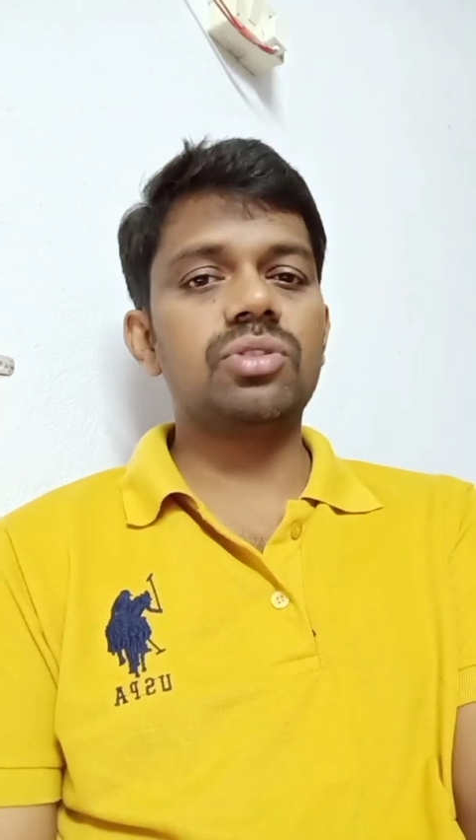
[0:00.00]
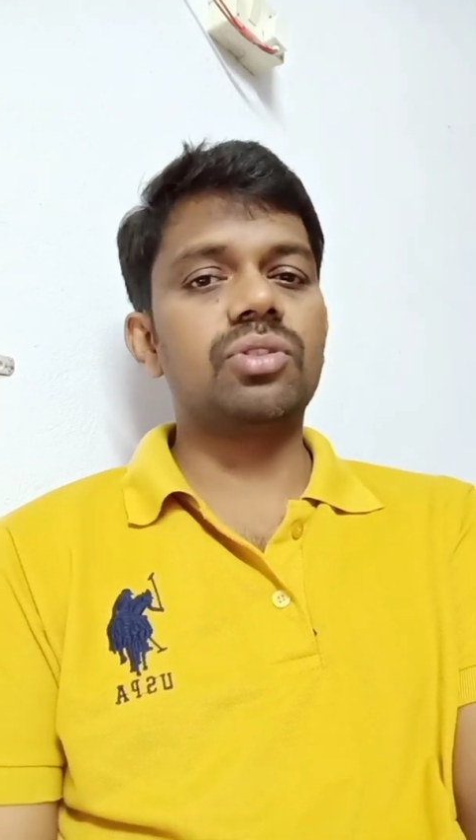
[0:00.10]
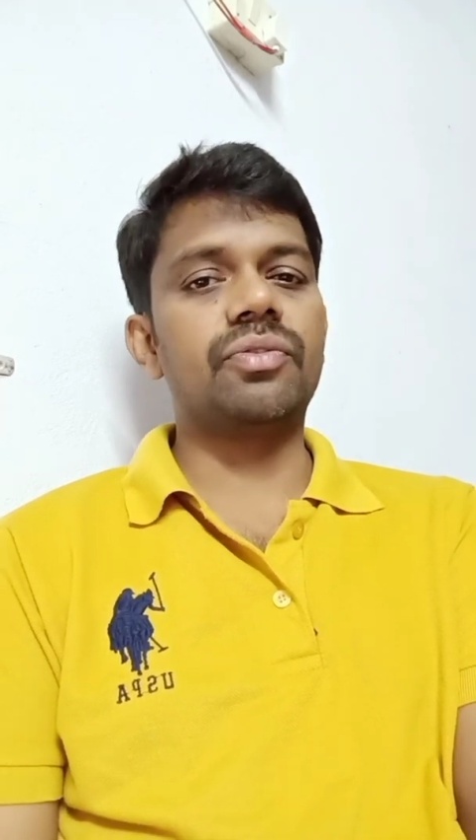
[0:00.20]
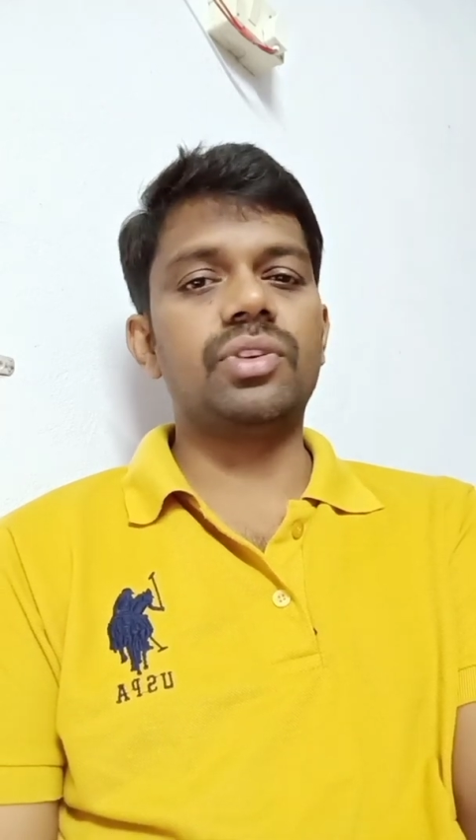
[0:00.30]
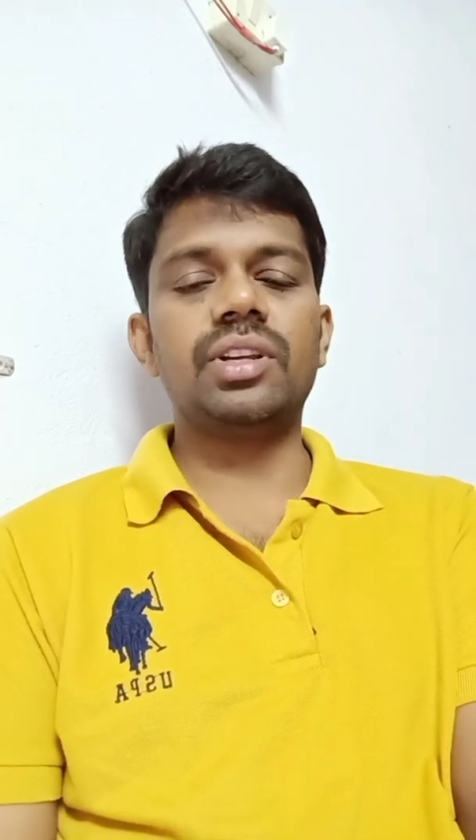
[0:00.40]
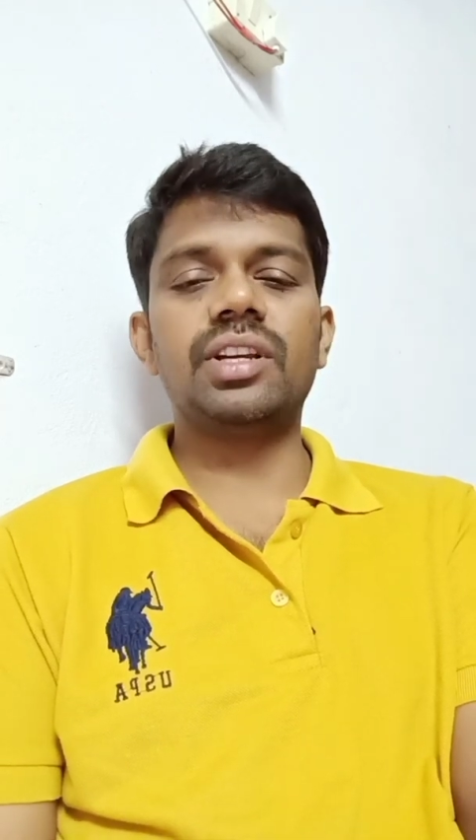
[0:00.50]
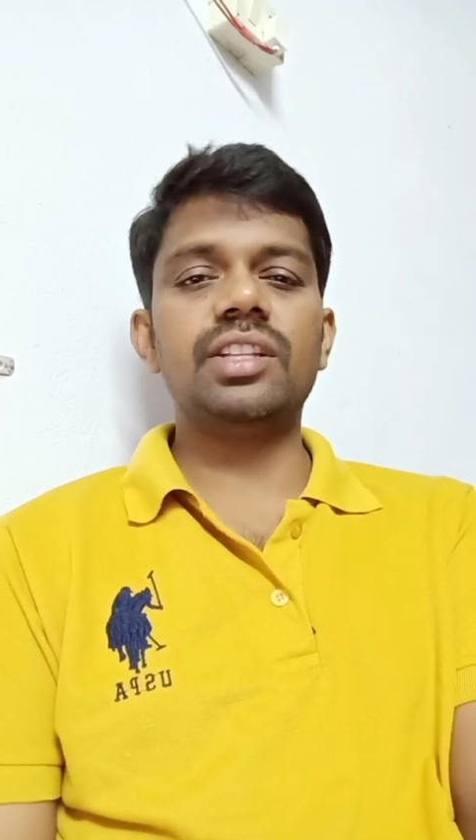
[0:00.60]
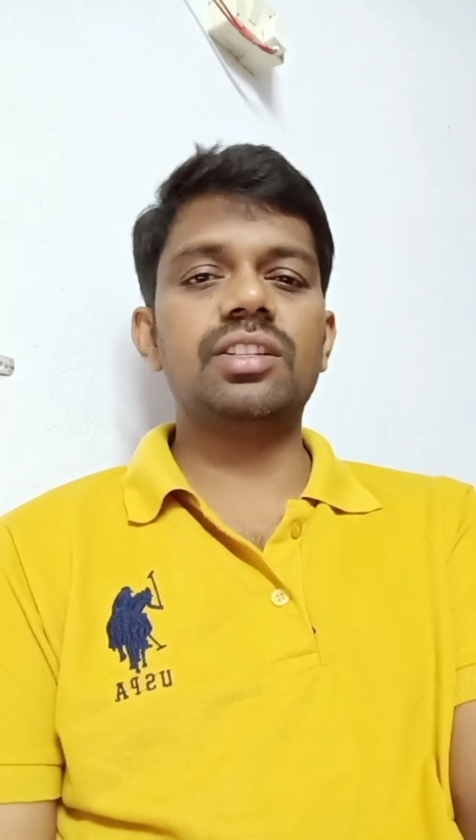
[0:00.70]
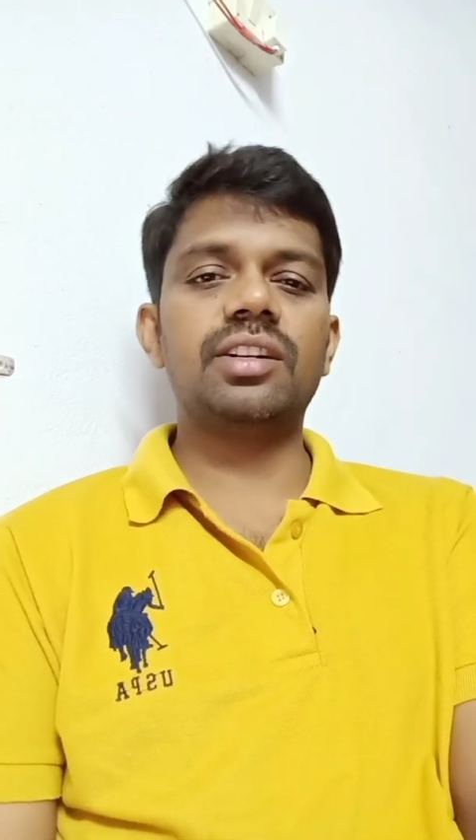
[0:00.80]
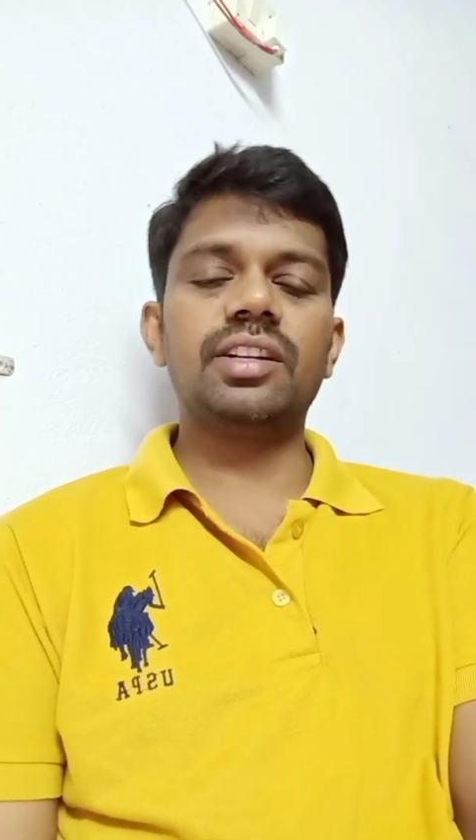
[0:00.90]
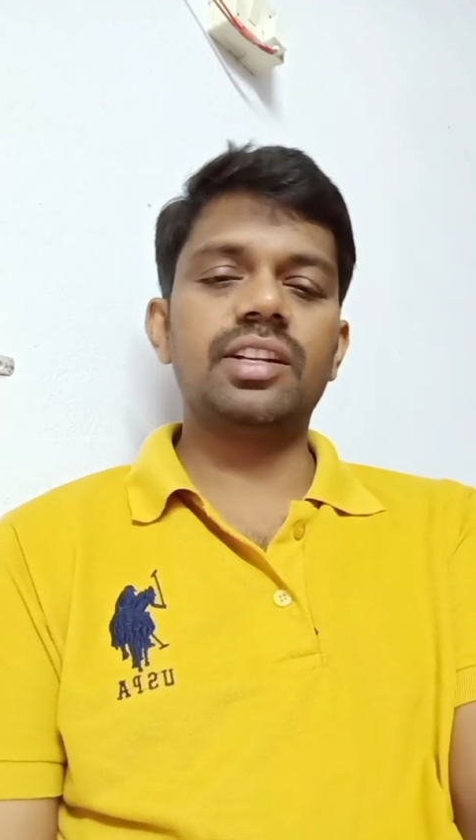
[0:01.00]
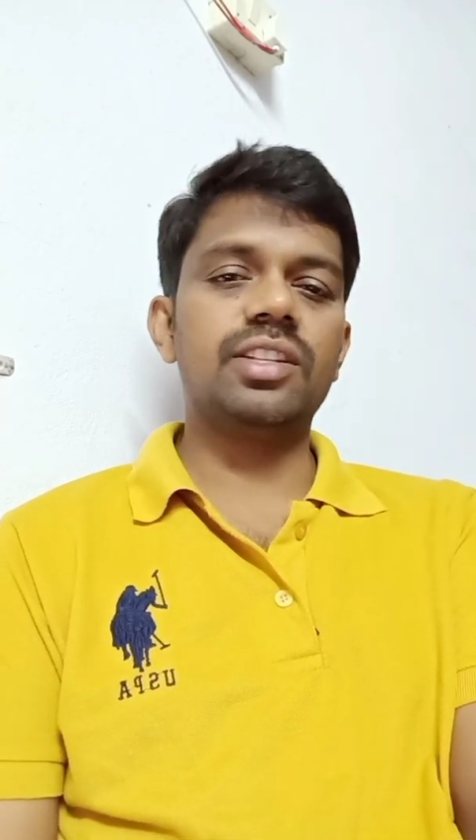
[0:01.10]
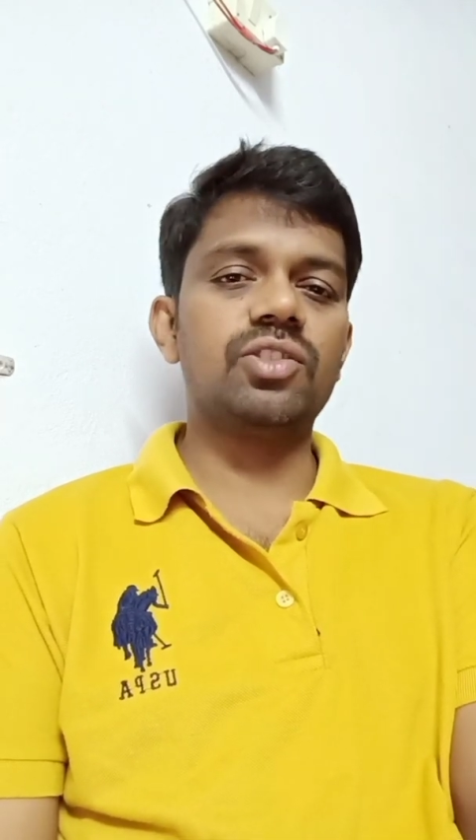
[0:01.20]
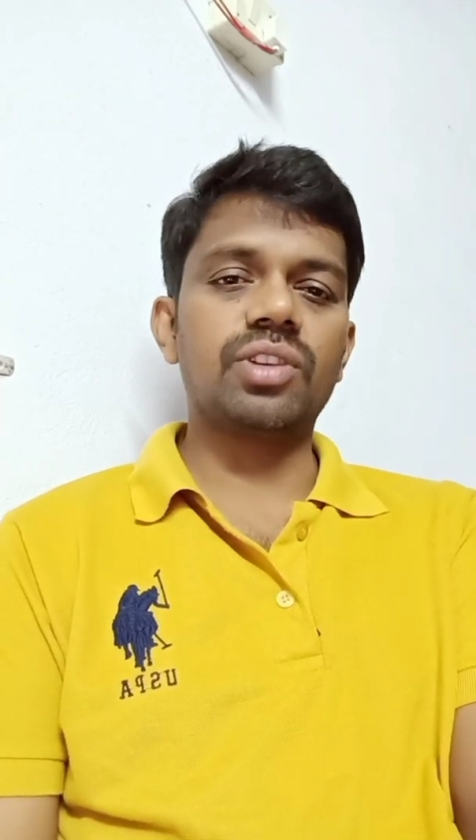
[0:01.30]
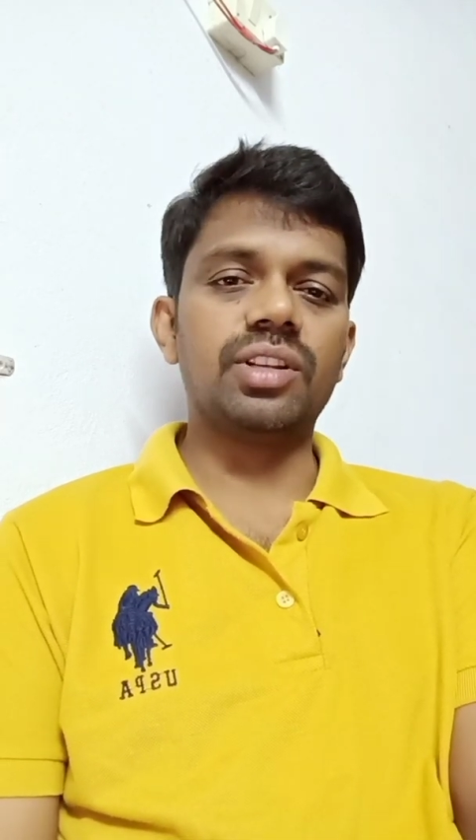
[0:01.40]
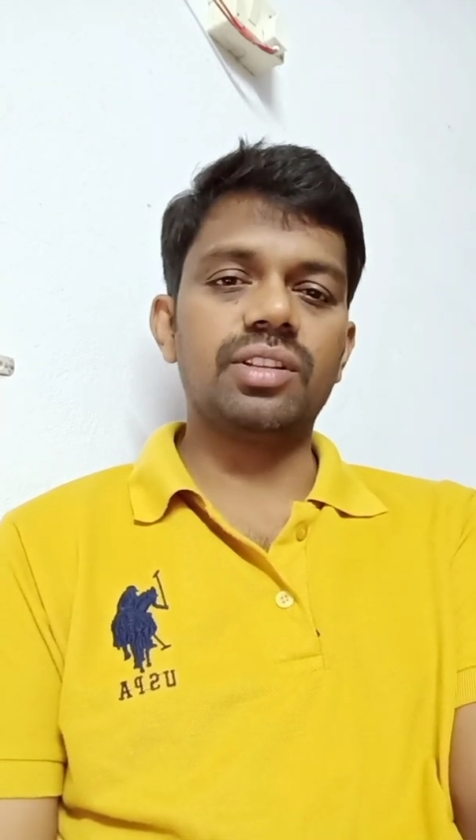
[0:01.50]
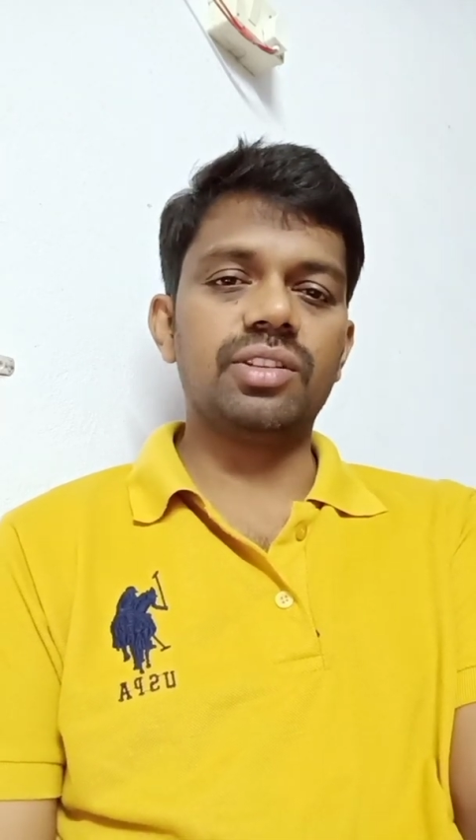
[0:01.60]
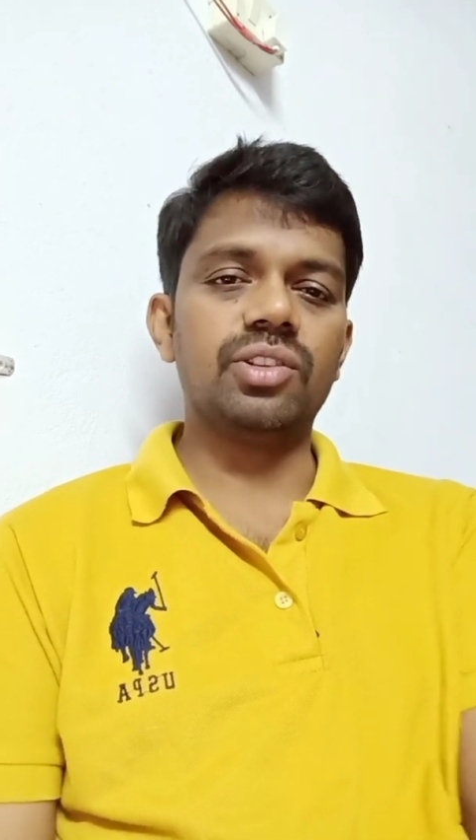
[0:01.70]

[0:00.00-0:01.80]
So if you increase or decrease, you can